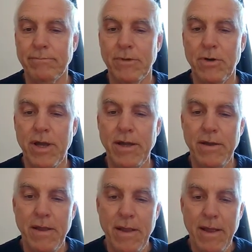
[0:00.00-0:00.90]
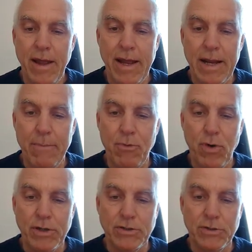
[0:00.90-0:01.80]
okay? And I'm
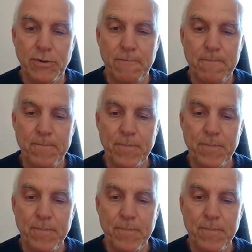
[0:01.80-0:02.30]
going to